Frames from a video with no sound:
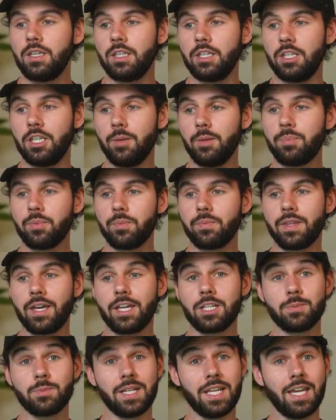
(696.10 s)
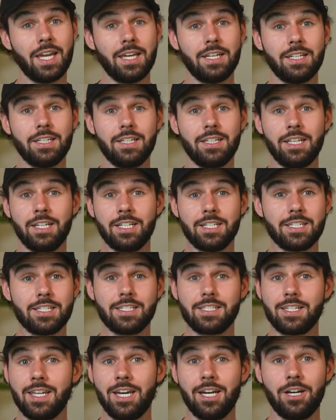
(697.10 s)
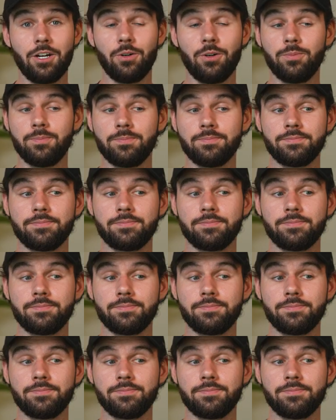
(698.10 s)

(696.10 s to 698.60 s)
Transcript: yep, that has been added and is now